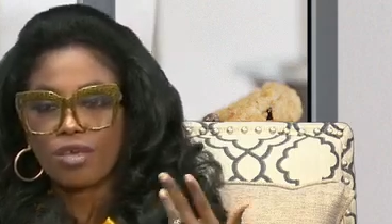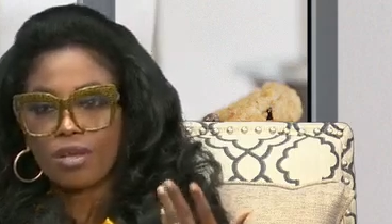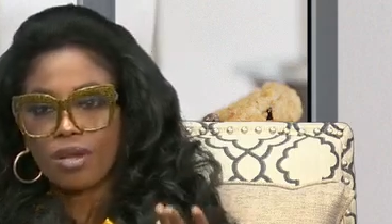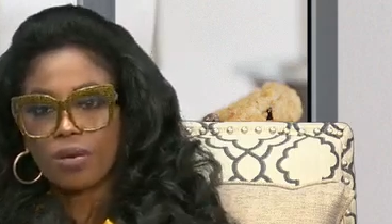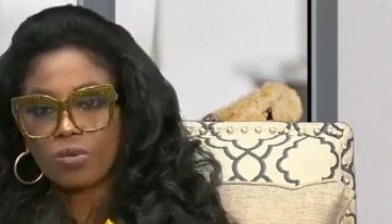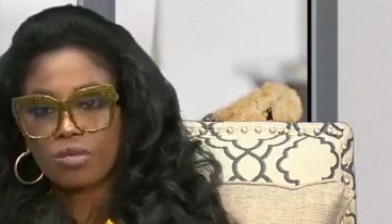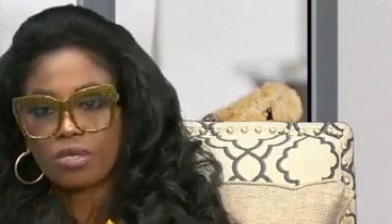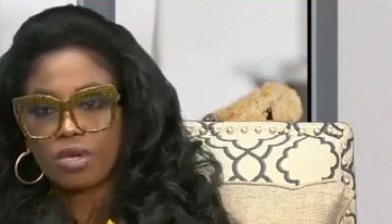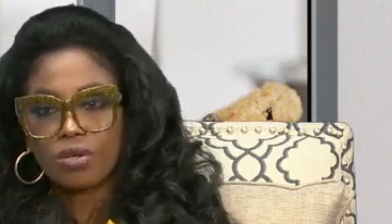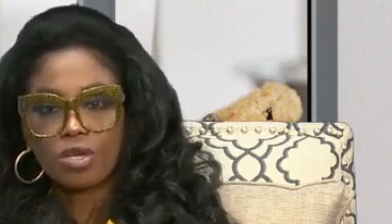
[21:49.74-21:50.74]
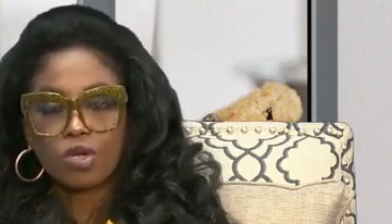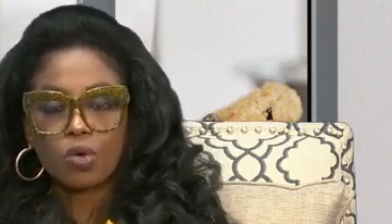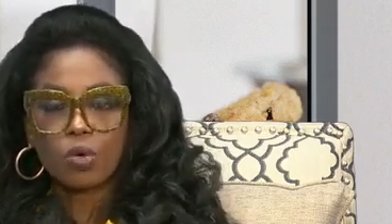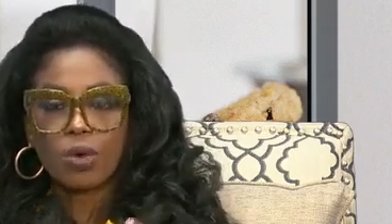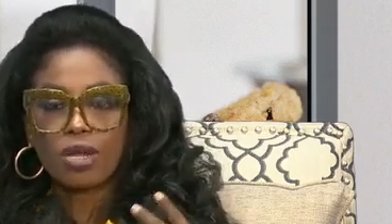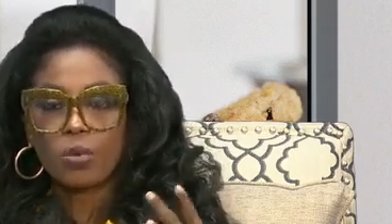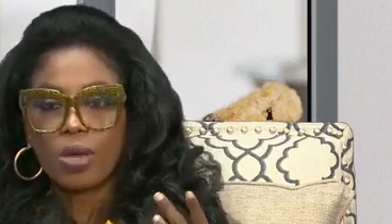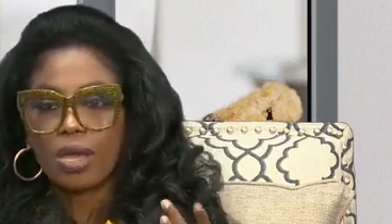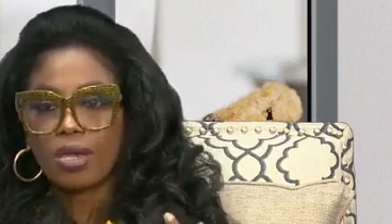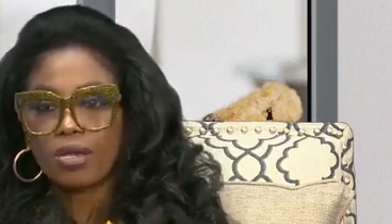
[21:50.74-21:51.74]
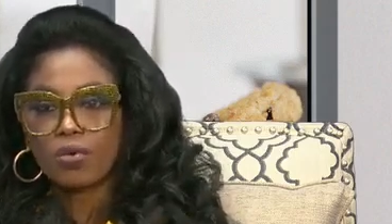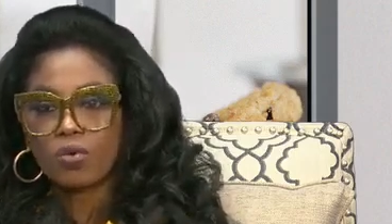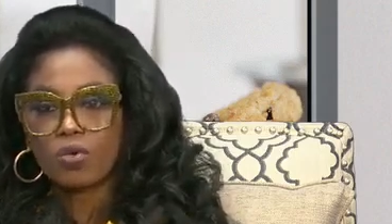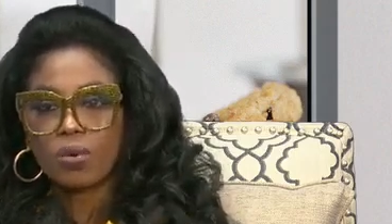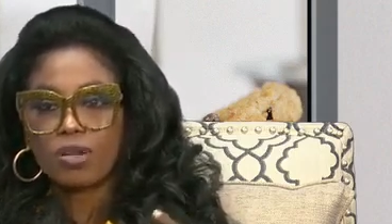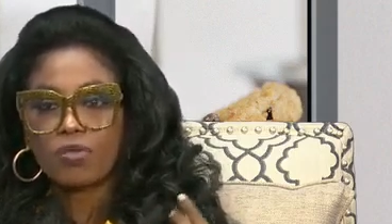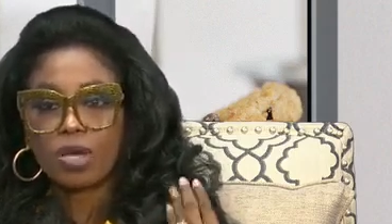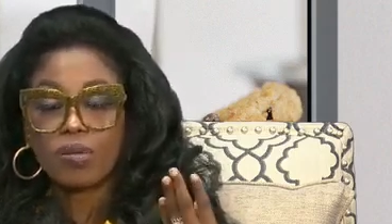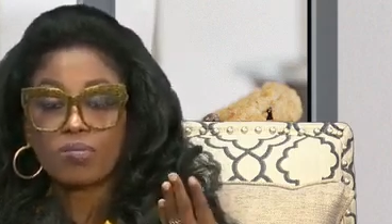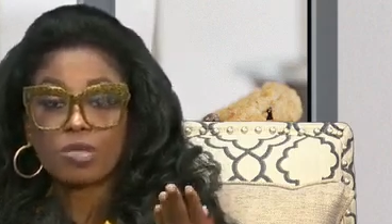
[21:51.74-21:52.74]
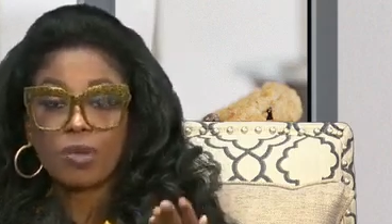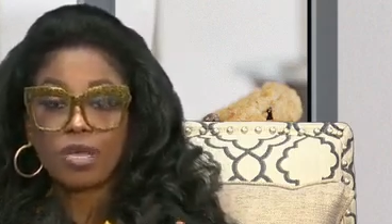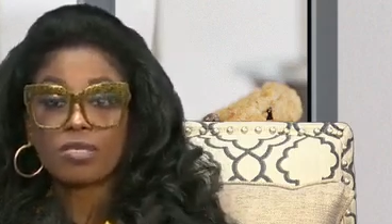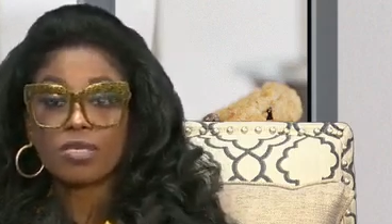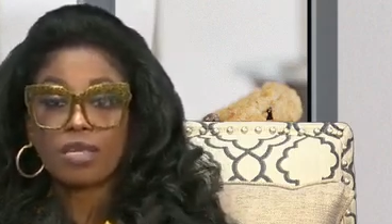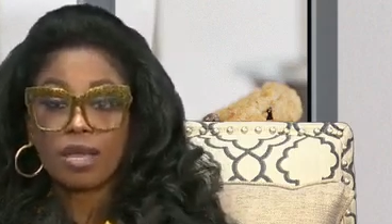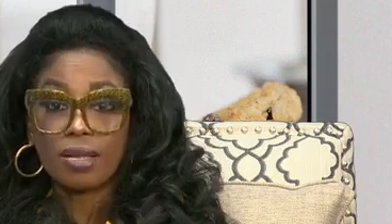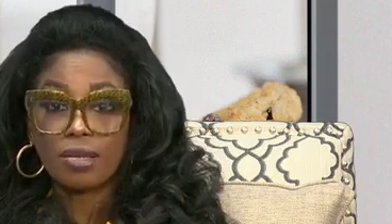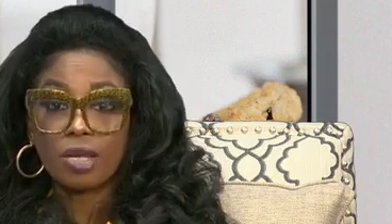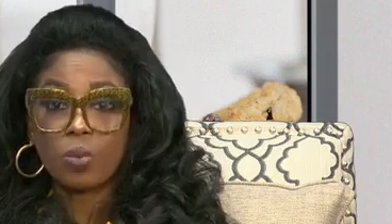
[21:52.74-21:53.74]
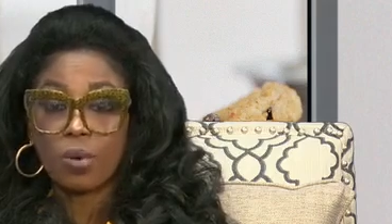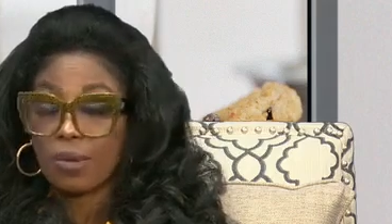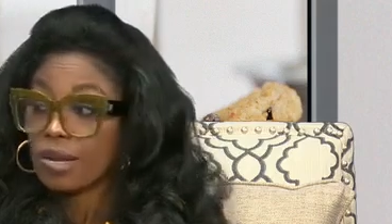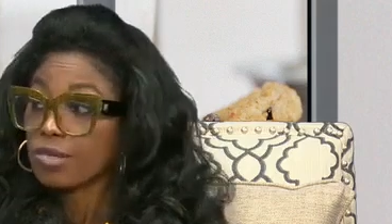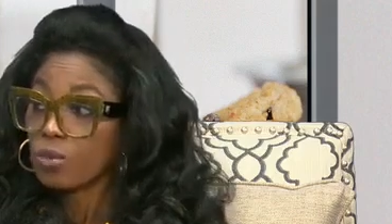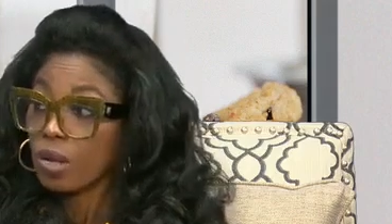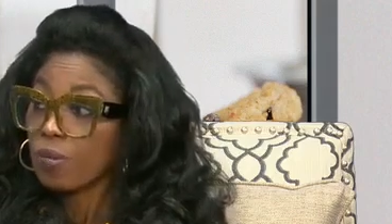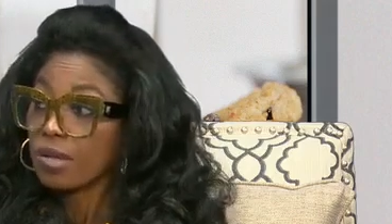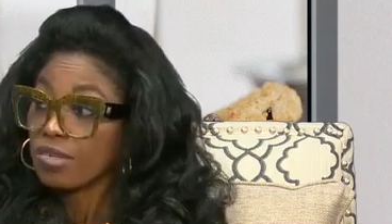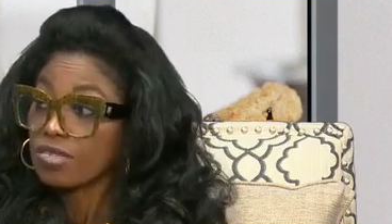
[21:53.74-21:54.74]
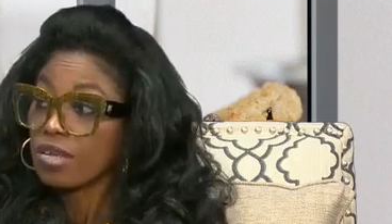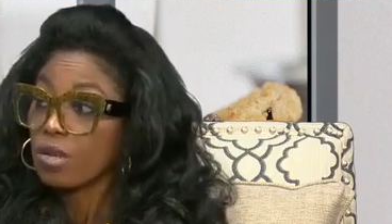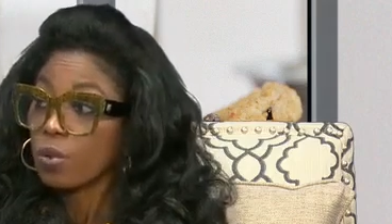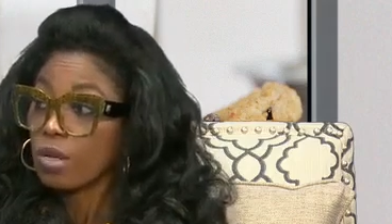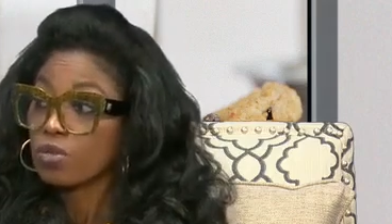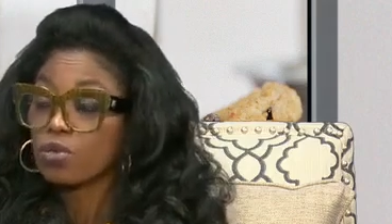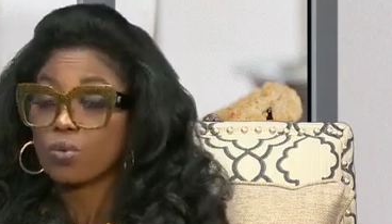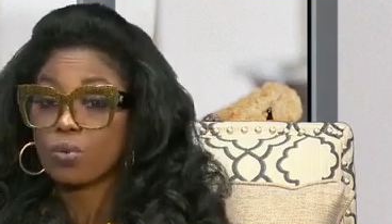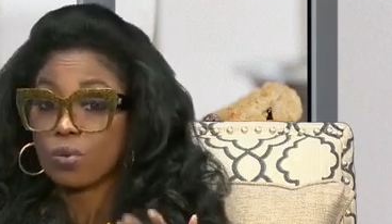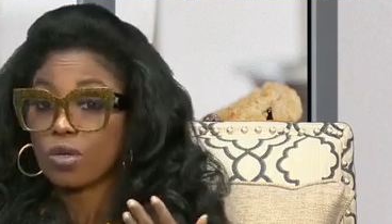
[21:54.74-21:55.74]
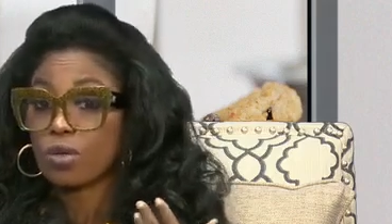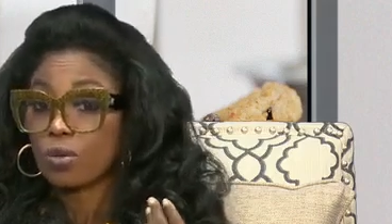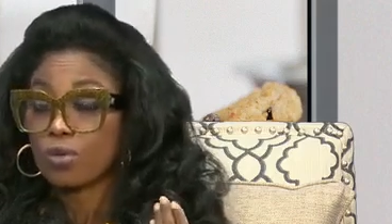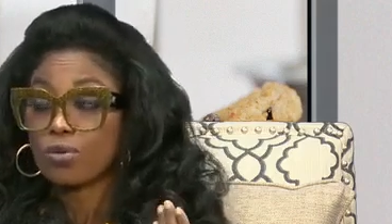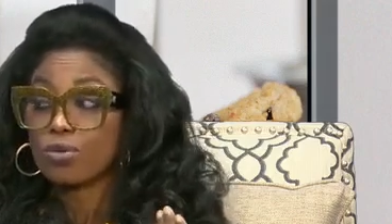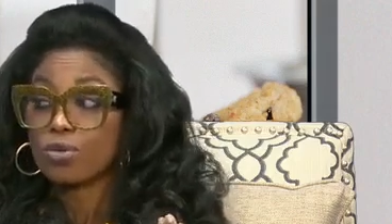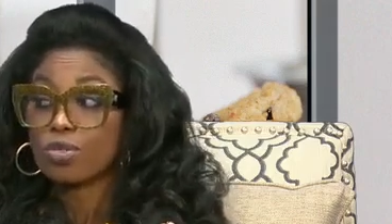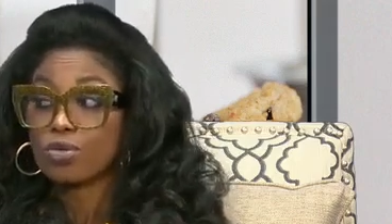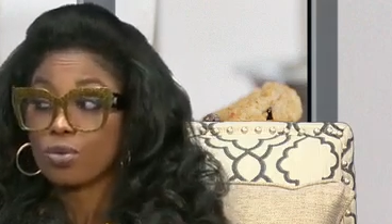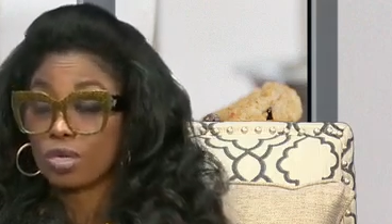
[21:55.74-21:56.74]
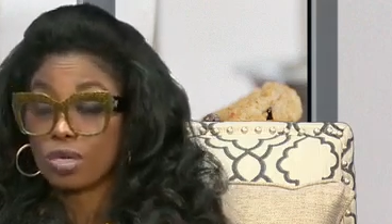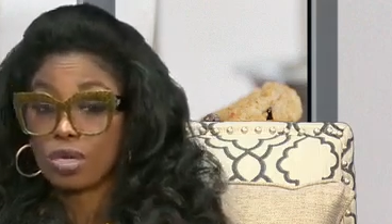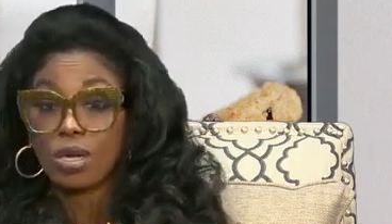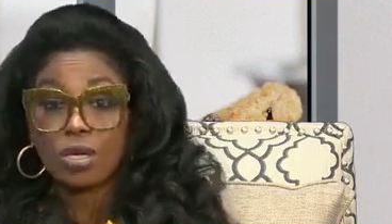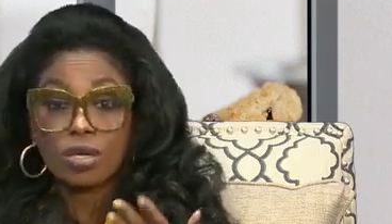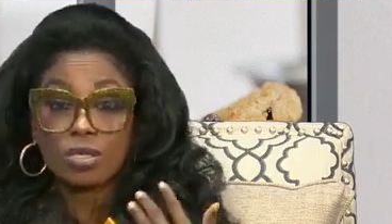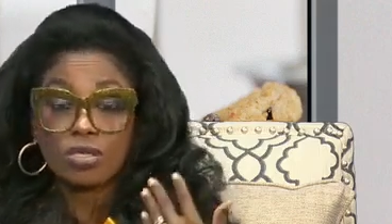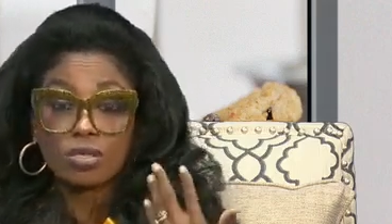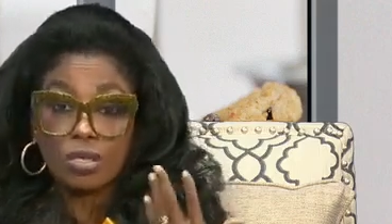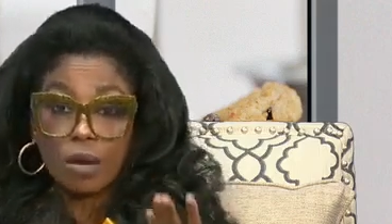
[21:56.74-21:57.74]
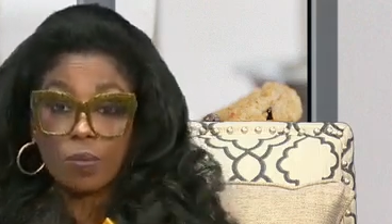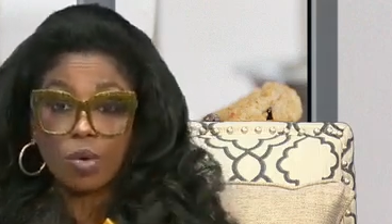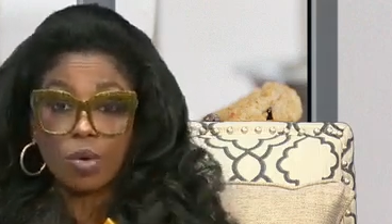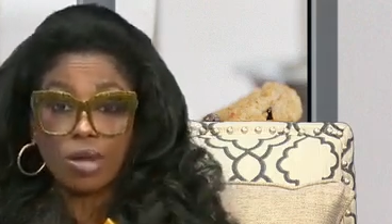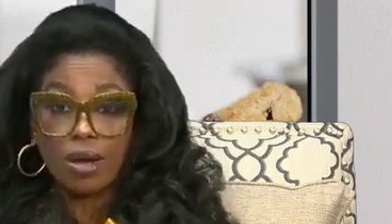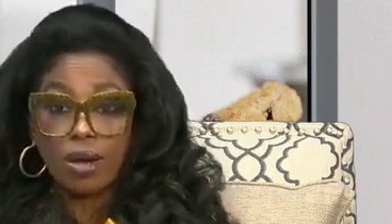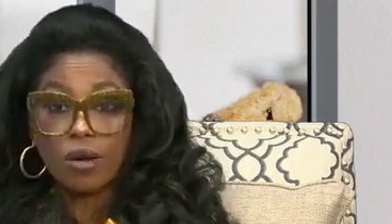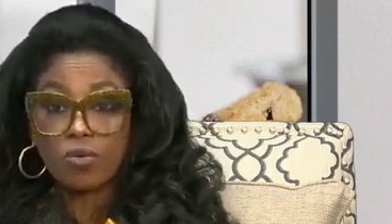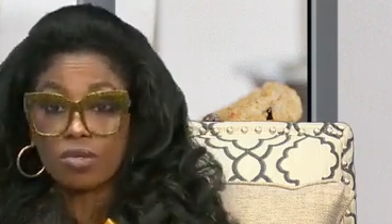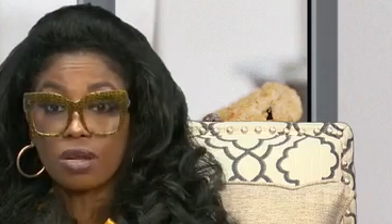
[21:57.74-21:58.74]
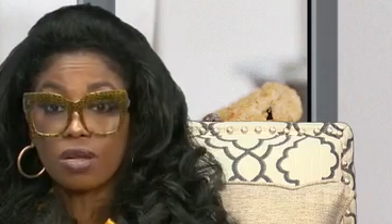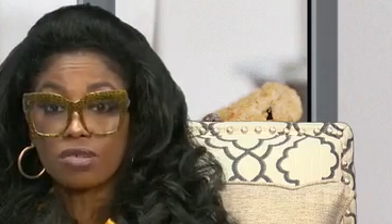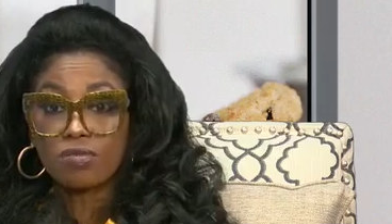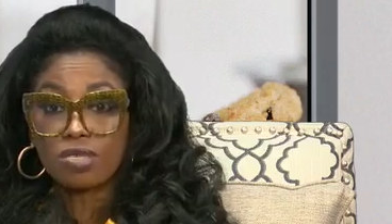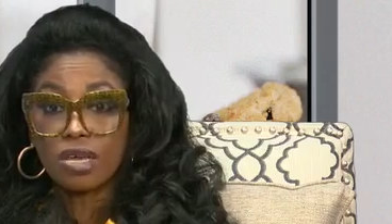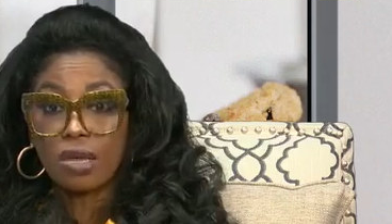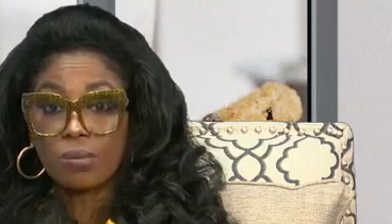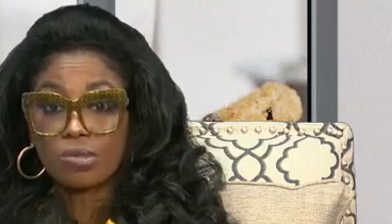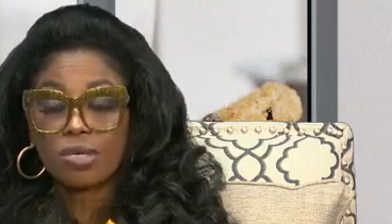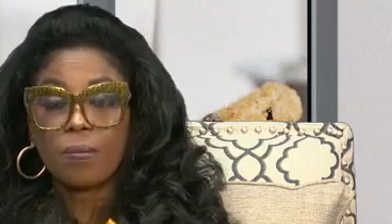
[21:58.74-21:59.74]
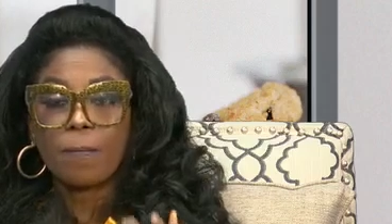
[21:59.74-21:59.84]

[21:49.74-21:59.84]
You don't go anywhere, you don't do anything. I'm speaking to the elderly women as well, because they're the ones who, usually stop going out a lot of times.